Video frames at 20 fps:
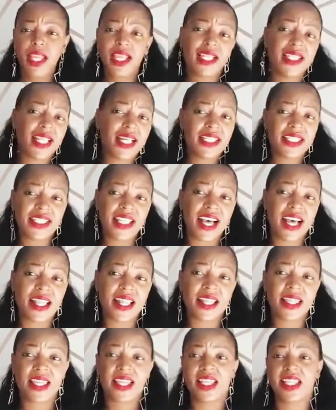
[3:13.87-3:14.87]
that's the
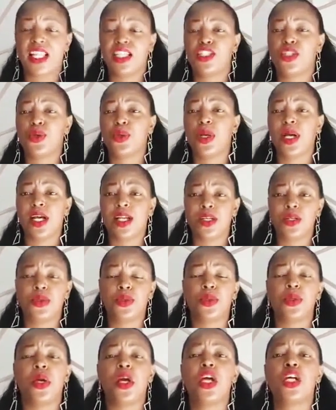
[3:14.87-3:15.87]
other thing that you can
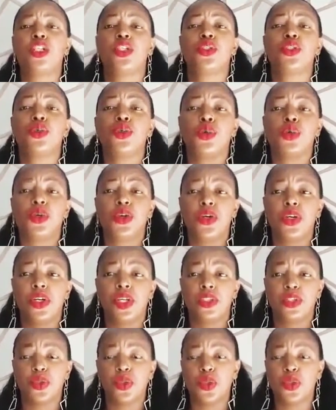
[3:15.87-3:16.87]
do
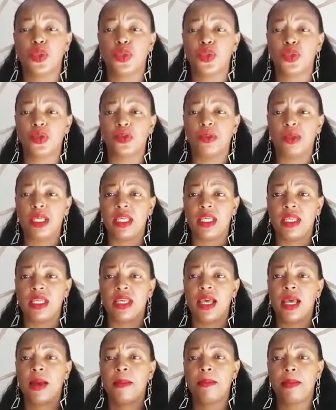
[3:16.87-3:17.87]
to be
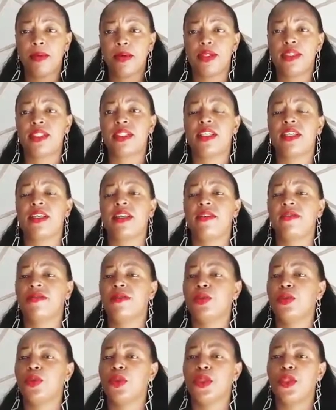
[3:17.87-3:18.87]
positive,
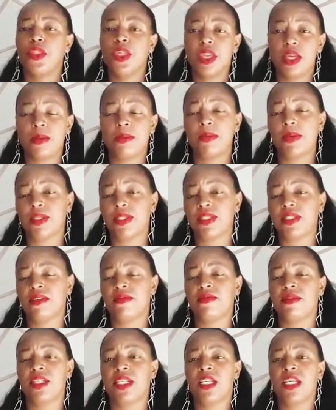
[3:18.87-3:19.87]
to think
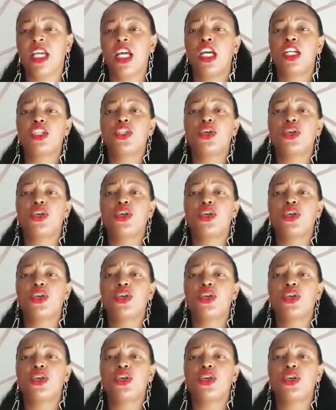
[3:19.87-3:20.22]
positively,